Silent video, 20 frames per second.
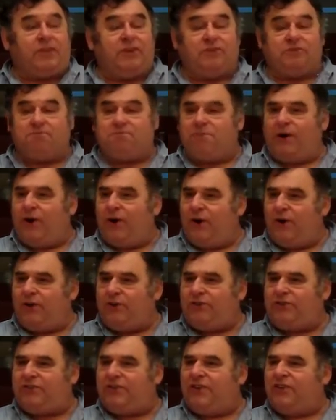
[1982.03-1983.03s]
There's
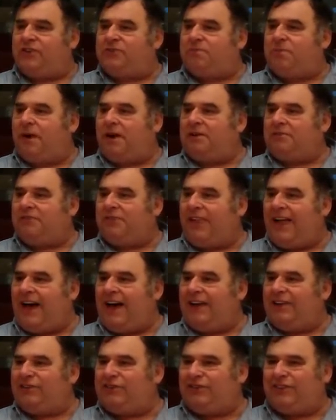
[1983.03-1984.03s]
birds, there's
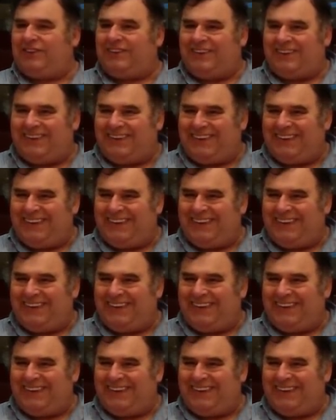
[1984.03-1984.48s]
butterflies.